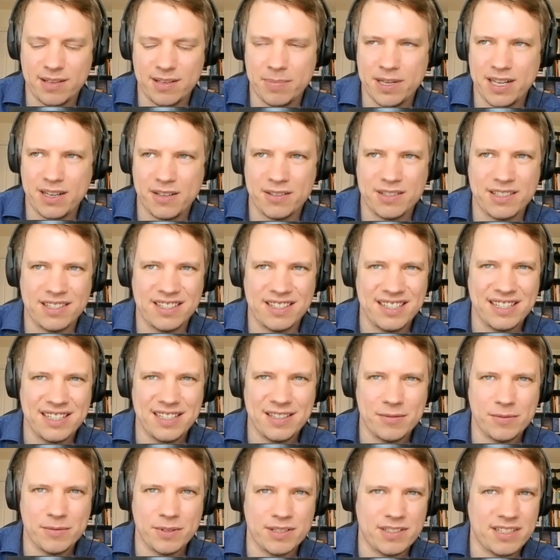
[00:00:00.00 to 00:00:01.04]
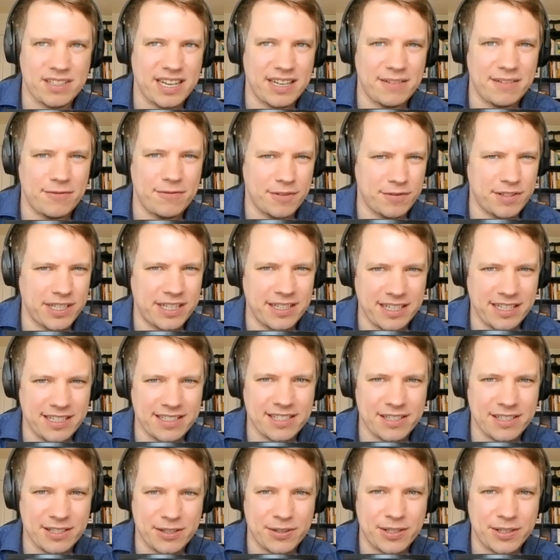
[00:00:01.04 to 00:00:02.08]
about what 10 15
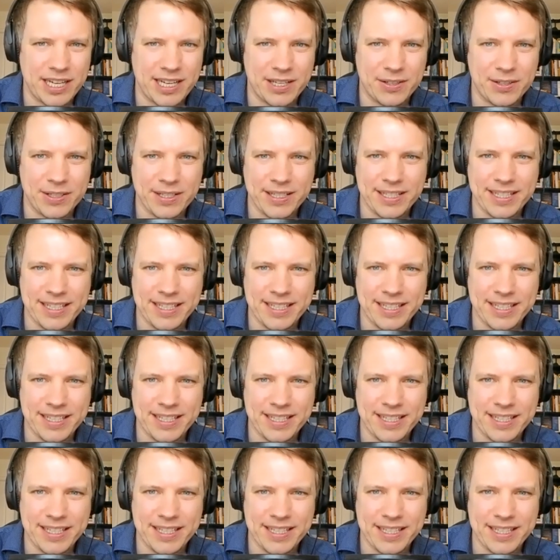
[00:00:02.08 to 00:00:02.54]
years ago now